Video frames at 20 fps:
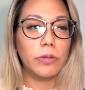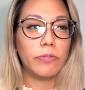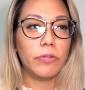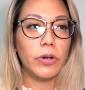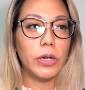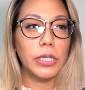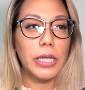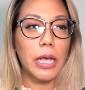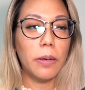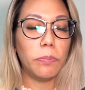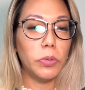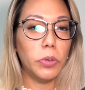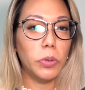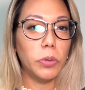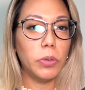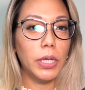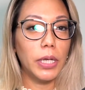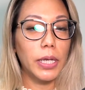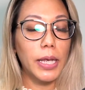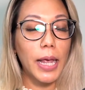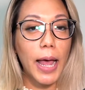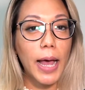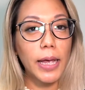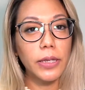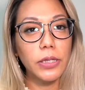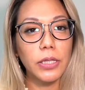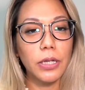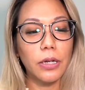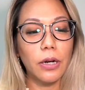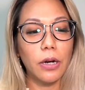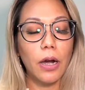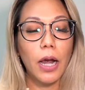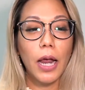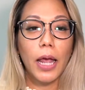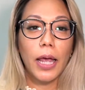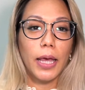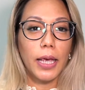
for example, Moon in Cancer,